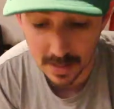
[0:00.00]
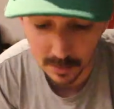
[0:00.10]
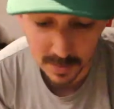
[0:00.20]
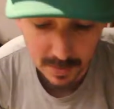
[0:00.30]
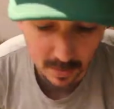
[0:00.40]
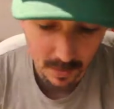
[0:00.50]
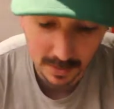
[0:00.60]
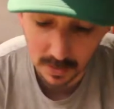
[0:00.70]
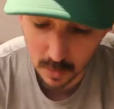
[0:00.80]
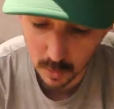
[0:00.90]
And what's been
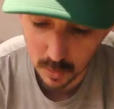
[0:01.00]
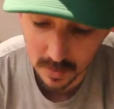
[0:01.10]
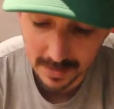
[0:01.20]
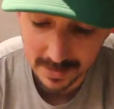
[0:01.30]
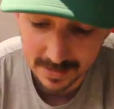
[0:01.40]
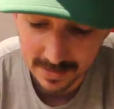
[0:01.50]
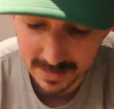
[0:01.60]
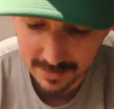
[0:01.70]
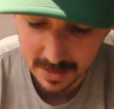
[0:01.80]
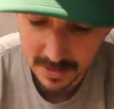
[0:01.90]
really cool
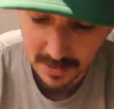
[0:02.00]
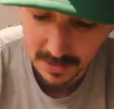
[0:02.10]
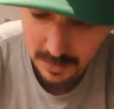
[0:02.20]
is I've actually